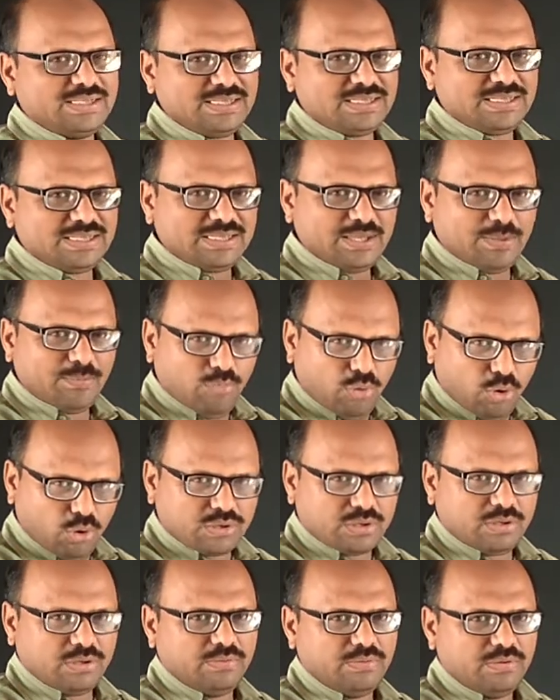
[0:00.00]
This is the
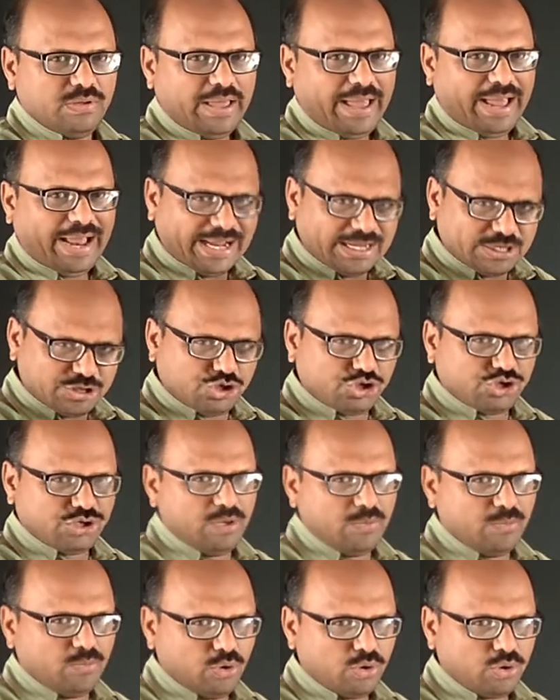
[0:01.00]
book,
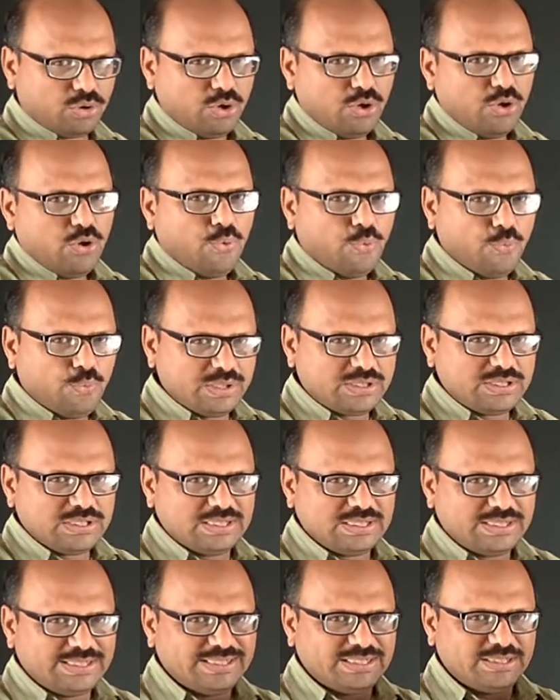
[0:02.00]
actual book, which is
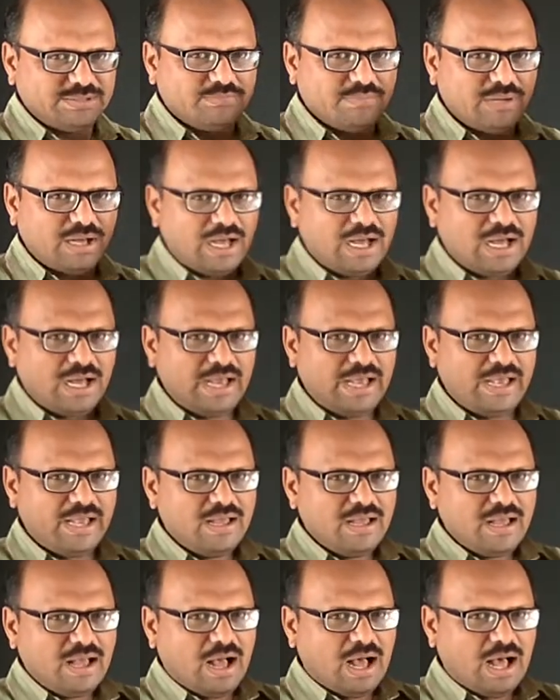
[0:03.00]
written by
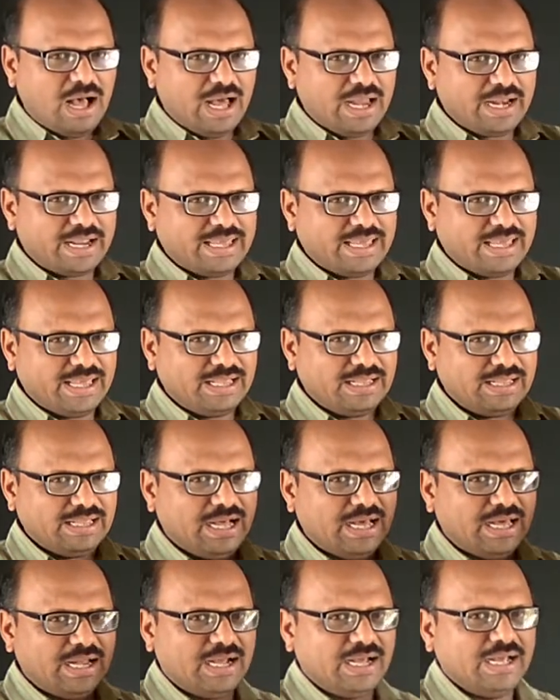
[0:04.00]
R.K.
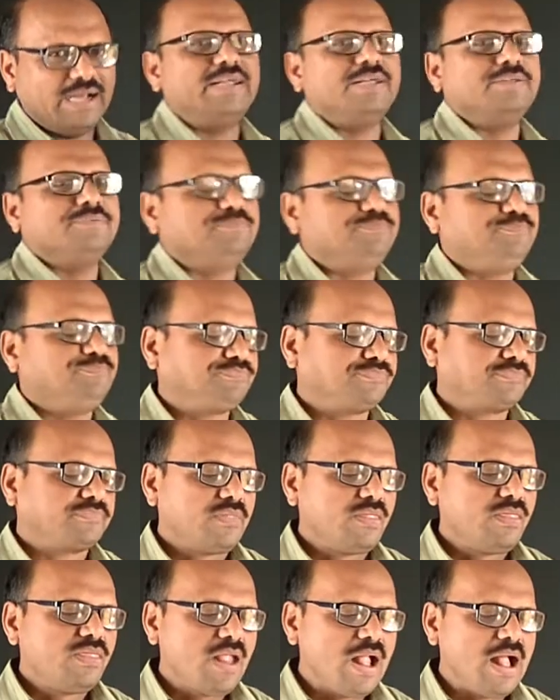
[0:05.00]
Narayan.
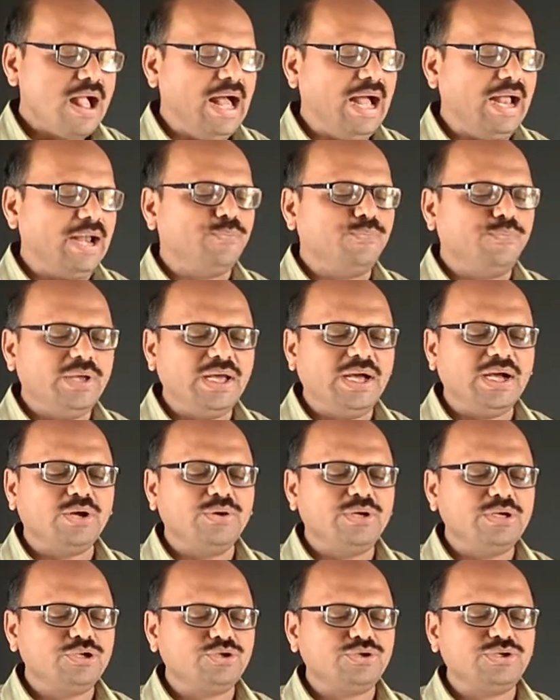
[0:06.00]
And we are
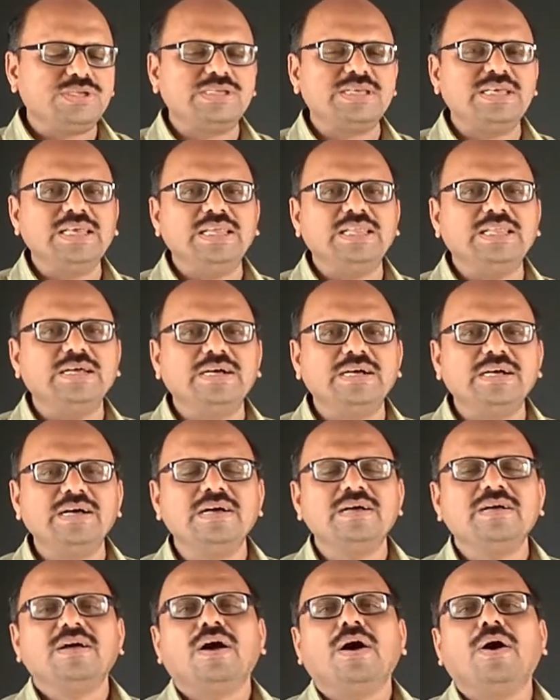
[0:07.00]
going to see
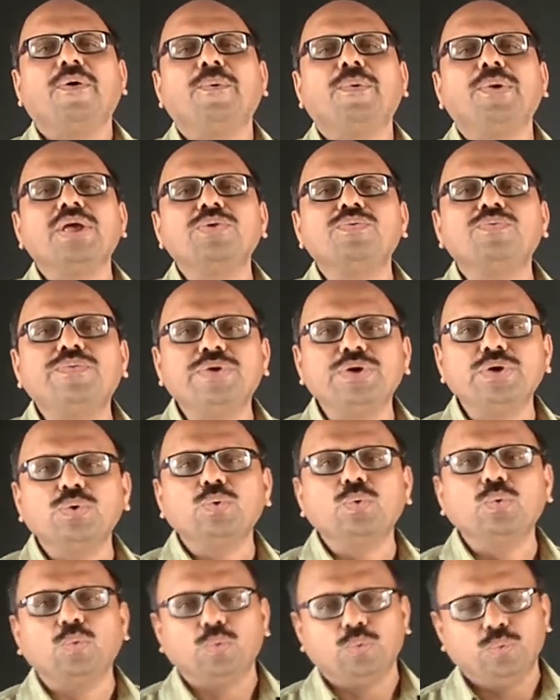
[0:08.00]
the
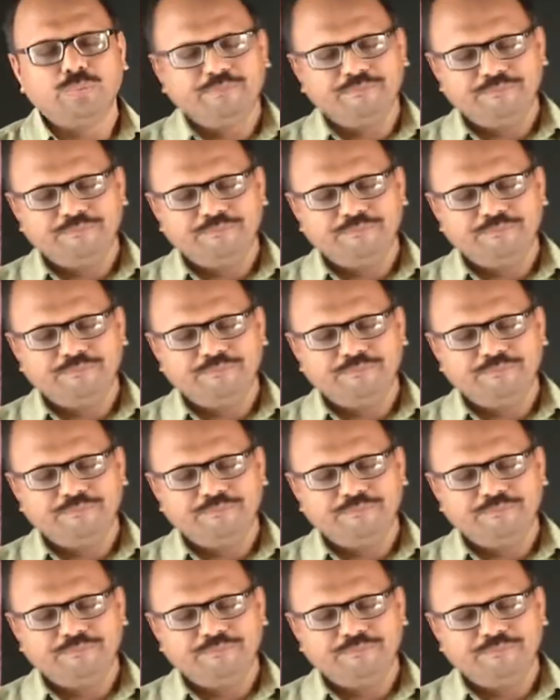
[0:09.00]
review.